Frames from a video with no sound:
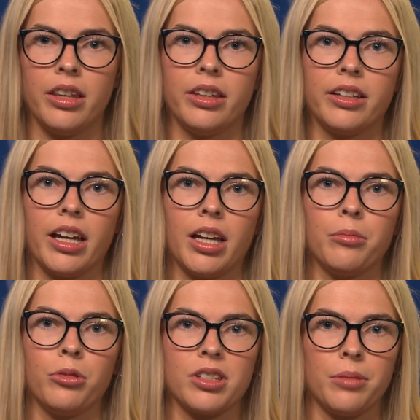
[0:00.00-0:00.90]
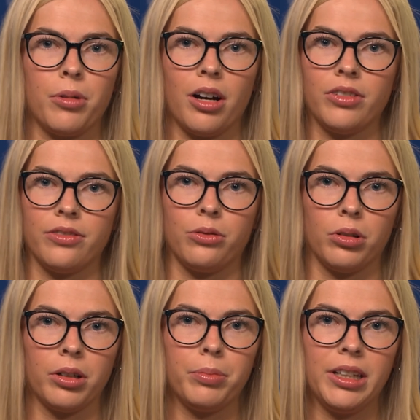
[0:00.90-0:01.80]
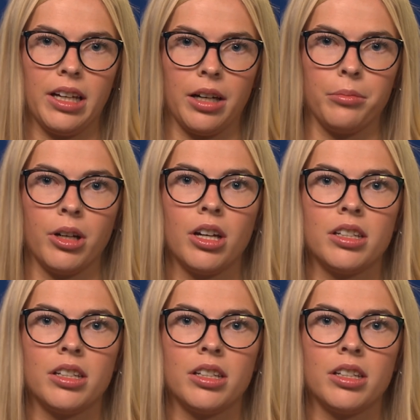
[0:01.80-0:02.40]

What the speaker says: The game will tip off at 4 p.m.